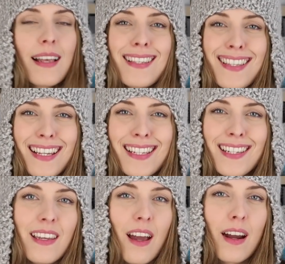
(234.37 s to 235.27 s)

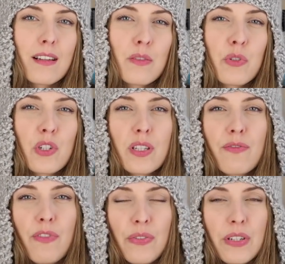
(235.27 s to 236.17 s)
60 yards, which is
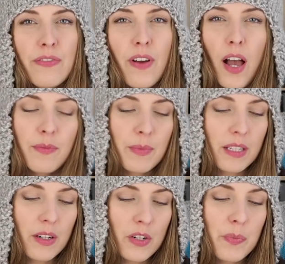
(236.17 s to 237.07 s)
55
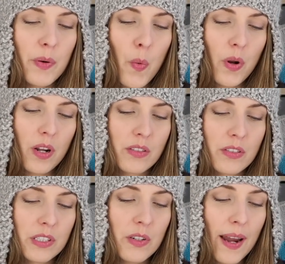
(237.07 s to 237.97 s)
meters per
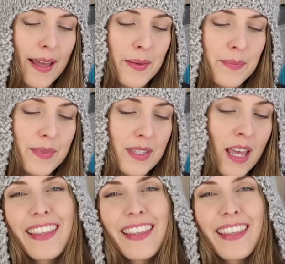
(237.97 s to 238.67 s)
100 grams.